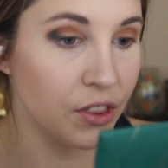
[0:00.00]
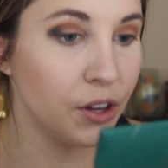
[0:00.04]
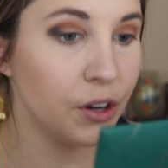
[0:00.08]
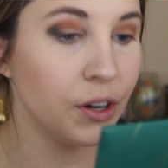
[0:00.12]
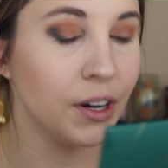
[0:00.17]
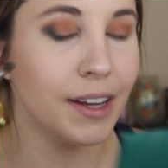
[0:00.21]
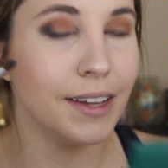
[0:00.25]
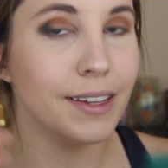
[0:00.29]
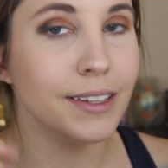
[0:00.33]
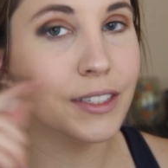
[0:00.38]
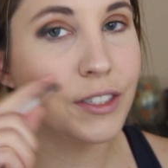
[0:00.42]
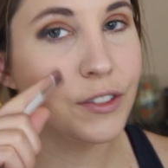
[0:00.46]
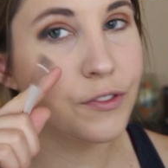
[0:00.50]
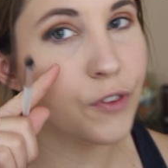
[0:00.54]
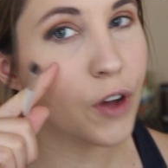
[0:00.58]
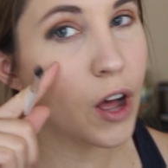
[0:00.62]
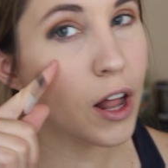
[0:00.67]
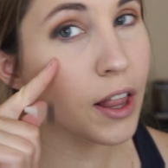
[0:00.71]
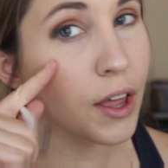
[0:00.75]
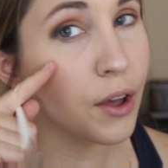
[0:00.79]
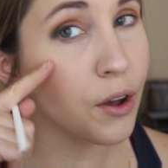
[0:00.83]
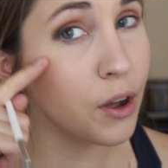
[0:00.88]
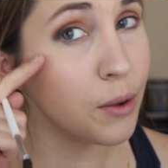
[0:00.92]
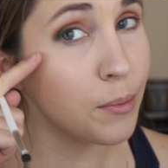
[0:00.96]
There is
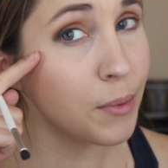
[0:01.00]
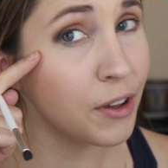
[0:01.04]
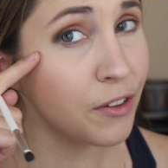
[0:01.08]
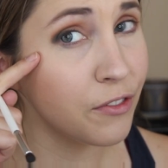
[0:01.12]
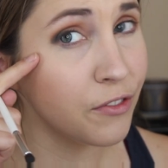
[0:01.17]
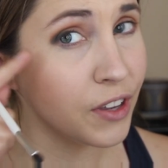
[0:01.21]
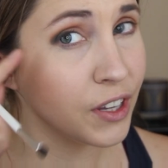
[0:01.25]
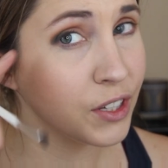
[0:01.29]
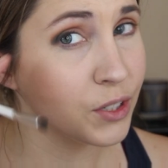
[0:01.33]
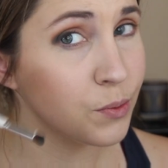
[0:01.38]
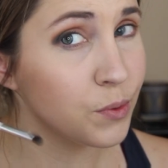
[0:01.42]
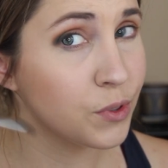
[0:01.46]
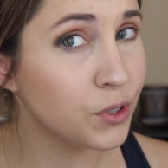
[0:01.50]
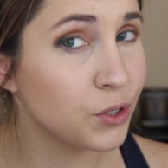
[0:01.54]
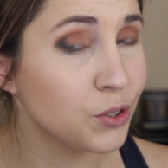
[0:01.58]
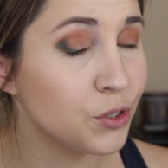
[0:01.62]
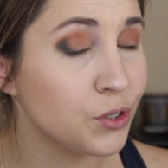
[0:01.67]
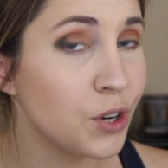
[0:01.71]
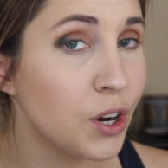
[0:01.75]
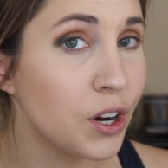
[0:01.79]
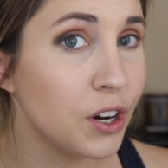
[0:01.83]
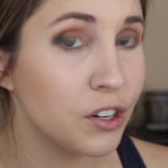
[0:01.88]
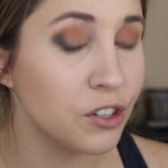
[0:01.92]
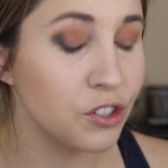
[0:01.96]
fallout on my face with
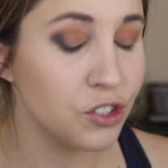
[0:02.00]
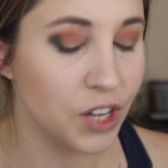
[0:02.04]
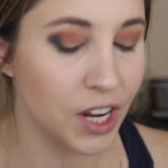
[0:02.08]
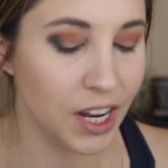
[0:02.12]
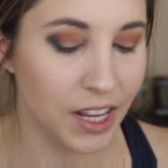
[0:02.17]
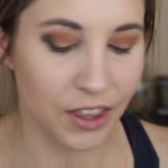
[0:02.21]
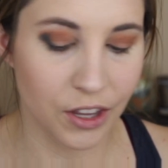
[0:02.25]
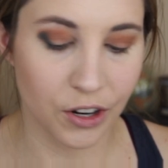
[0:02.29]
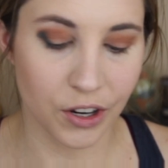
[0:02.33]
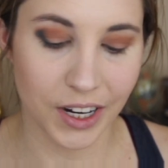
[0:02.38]
this dark shade.